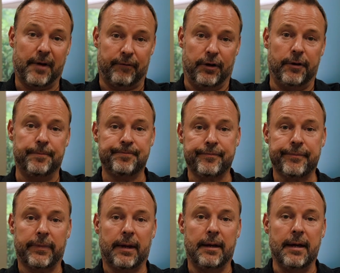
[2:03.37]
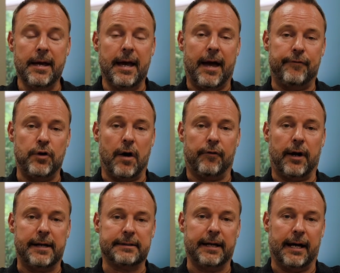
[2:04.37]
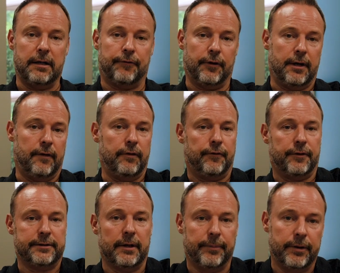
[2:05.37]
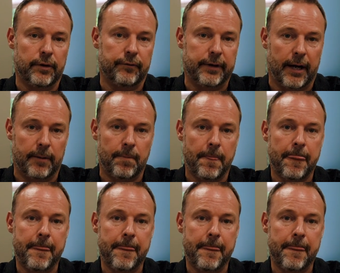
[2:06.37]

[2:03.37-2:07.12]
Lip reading: Have you? Have you ever asked God to forgive you for something you've done?